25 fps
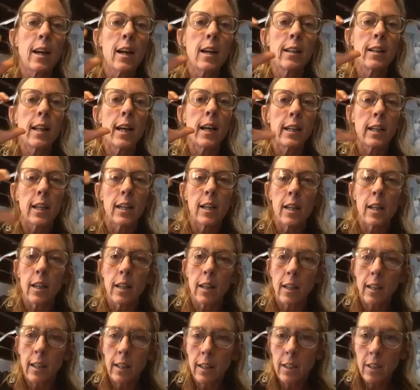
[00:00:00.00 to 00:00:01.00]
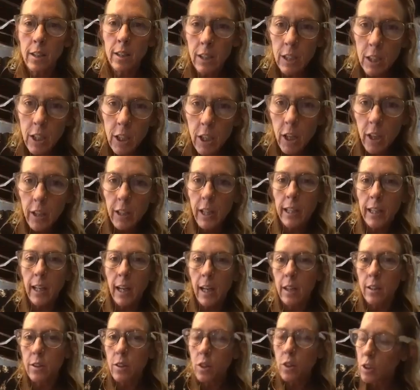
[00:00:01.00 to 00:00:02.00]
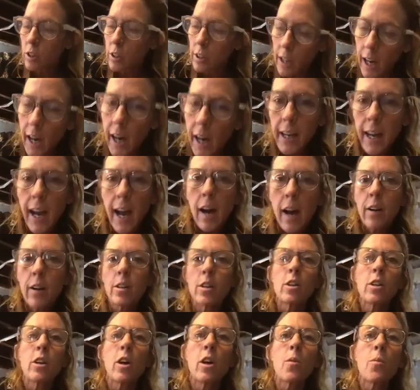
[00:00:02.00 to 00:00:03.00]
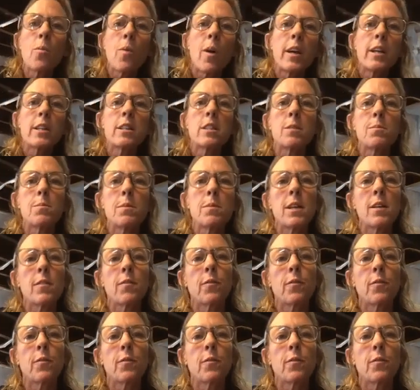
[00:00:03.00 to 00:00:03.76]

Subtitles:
like a, you know, like a cutout. You don't want it to be